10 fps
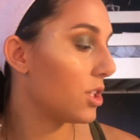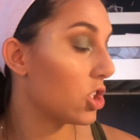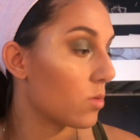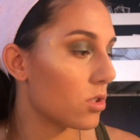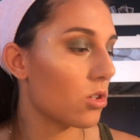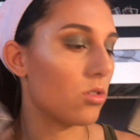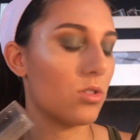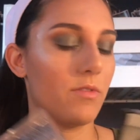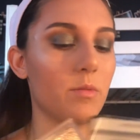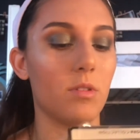This one's
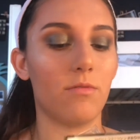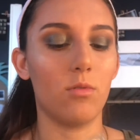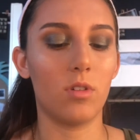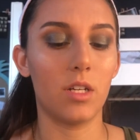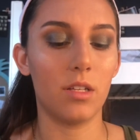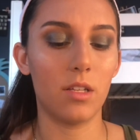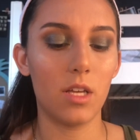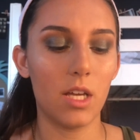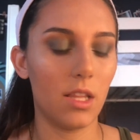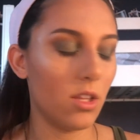also from Sephora.
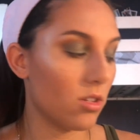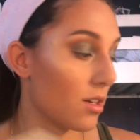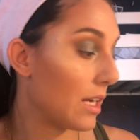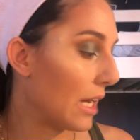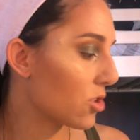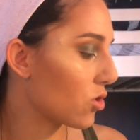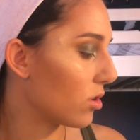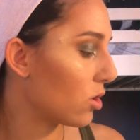They look natural.